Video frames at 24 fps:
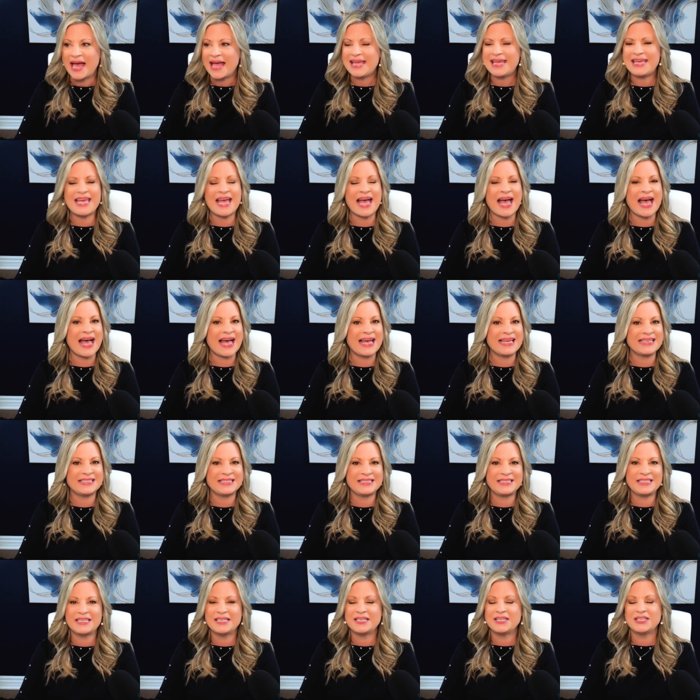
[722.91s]
He
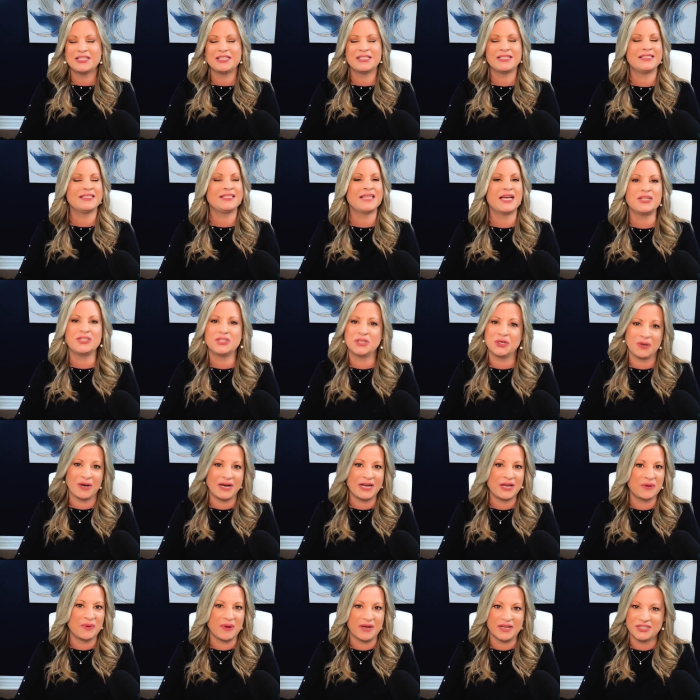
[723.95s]
asked such
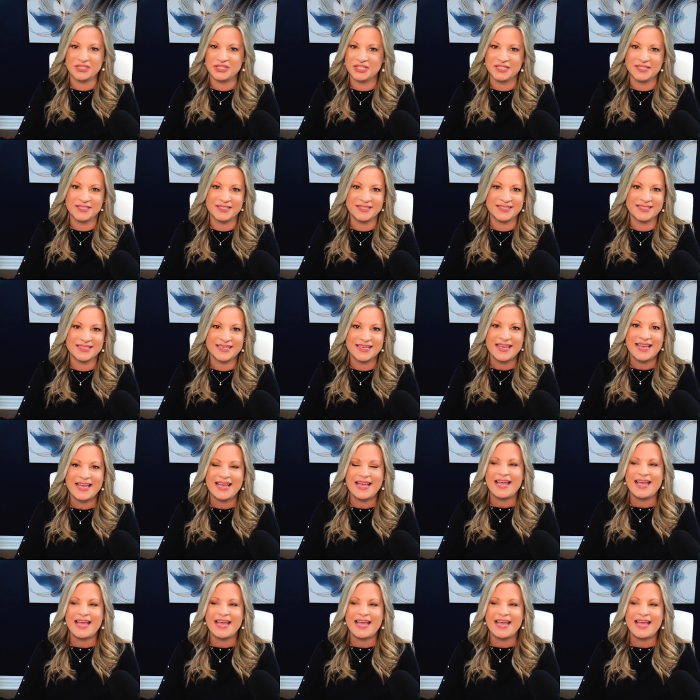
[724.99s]
great questions.